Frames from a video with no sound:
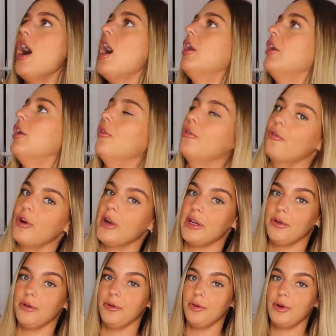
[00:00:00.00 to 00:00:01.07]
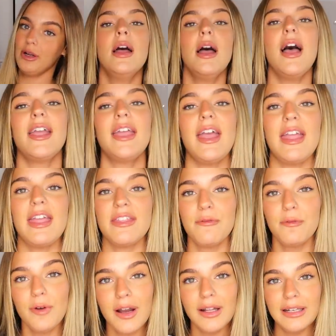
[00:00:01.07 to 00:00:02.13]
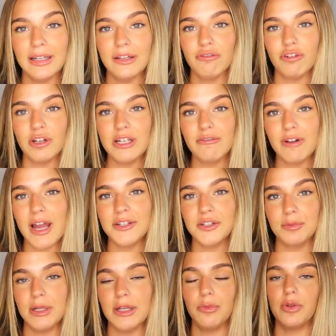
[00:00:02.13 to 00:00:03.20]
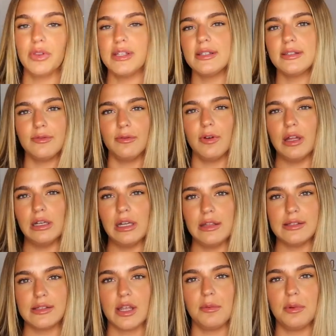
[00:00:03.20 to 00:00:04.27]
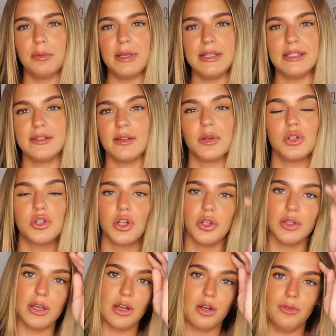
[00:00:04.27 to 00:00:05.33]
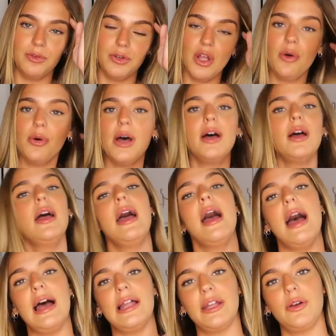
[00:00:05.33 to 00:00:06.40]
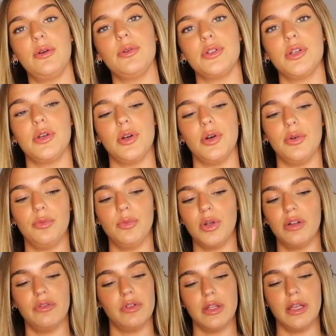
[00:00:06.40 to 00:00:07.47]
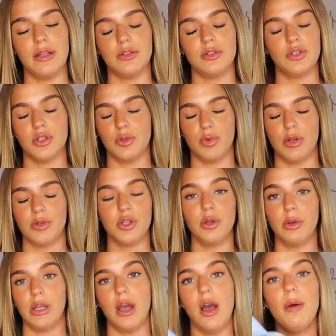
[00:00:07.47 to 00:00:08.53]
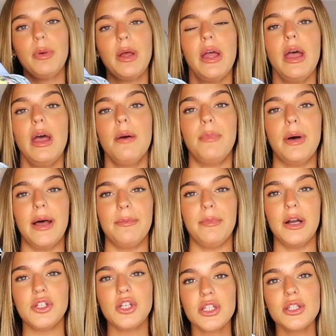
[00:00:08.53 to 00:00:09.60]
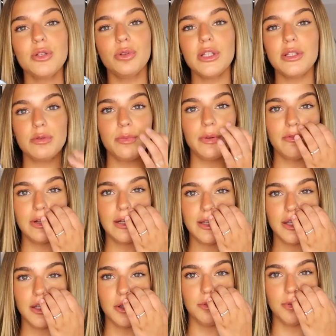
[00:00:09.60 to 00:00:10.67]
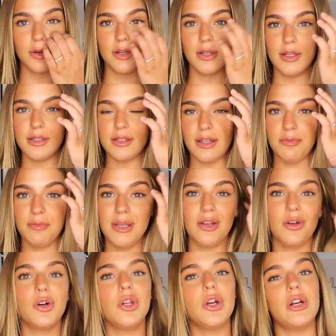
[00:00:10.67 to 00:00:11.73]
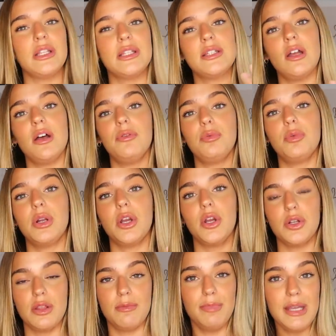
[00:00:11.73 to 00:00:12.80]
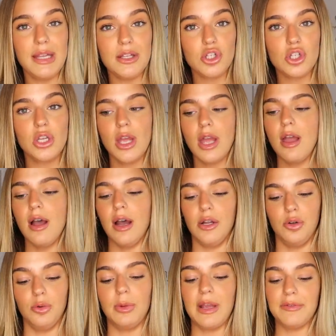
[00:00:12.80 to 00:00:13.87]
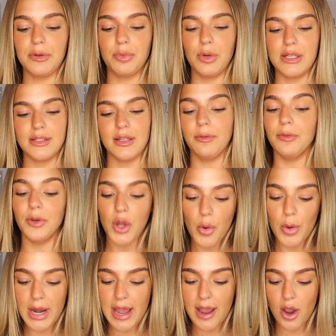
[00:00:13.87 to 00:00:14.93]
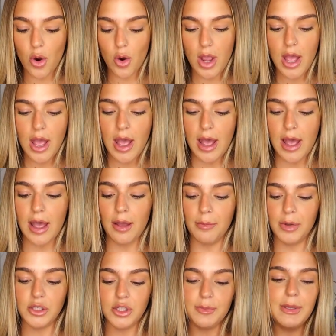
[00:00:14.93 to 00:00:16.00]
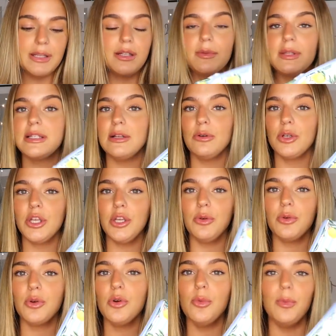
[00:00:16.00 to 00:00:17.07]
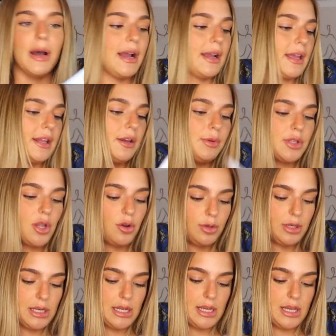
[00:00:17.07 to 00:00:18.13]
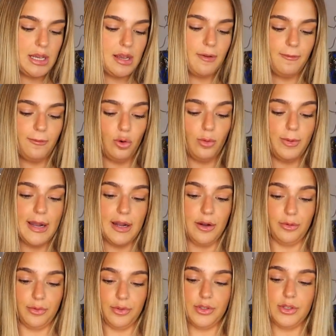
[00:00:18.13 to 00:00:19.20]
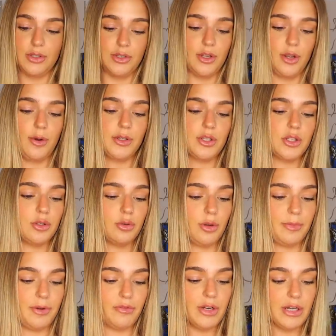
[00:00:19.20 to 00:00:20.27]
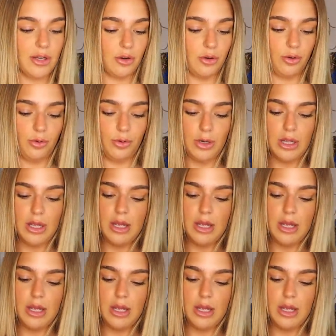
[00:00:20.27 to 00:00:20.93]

unreal. Okay, and then finally, really randomly, well, this isn't finally, there's a couple of pieces I'm going to show you that I got for Noah, and I also got one other thing just when I was queuing up. But I just thought this would be really cute because if me and Connor and stuff want to go to the beach, I normally have to bring stuff for Noah now. I just picked up this little cute cool bag, and it was only £4. So I just thought it'd be really cool